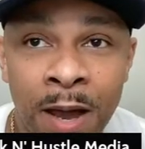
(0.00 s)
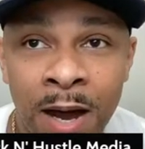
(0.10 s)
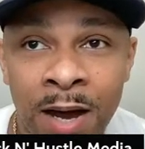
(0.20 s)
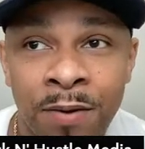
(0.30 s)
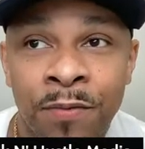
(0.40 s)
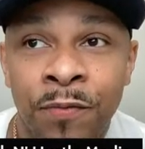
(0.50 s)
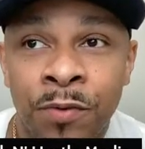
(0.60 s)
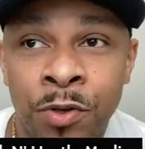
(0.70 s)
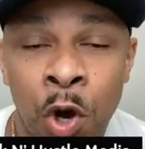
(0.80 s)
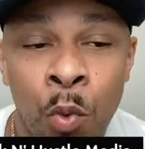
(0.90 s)
of,
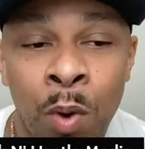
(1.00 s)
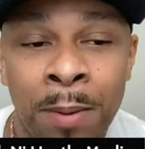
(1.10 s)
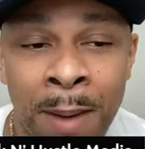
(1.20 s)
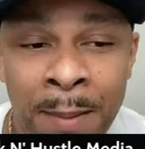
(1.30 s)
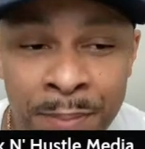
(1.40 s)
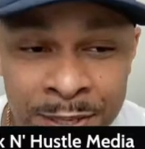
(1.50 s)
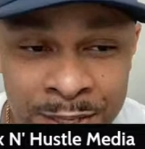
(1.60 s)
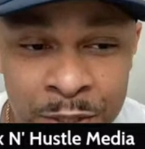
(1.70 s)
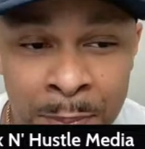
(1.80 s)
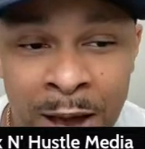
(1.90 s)
you know, what my
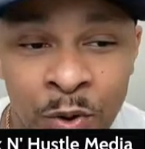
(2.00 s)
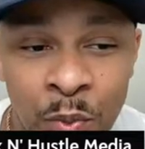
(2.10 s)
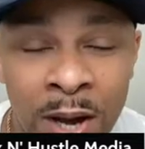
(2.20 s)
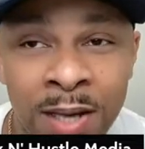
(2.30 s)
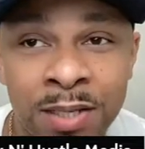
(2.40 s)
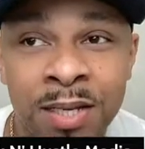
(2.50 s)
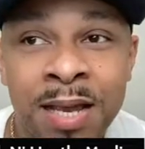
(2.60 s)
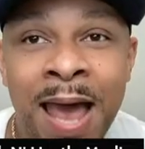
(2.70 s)
business model was.